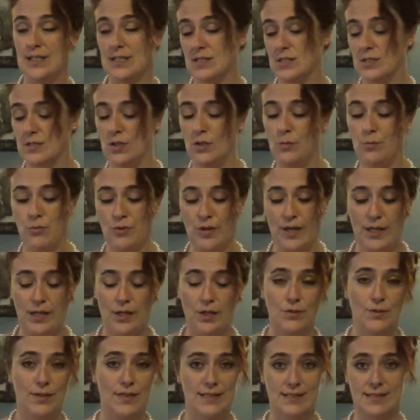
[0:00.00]
It's no
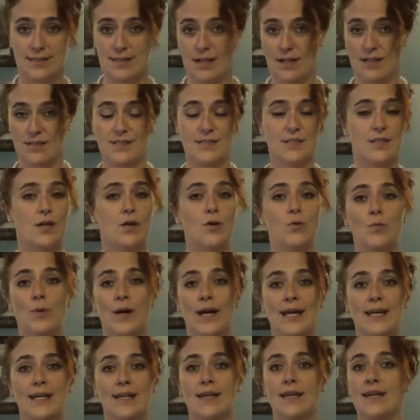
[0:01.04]
bueno. It's there's no
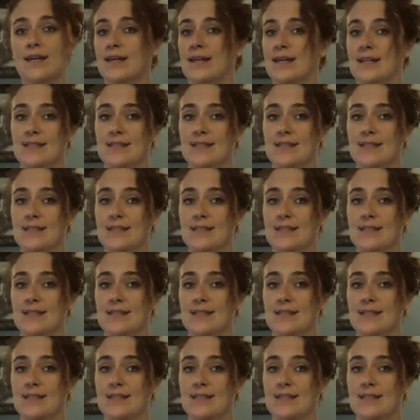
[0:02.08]
way.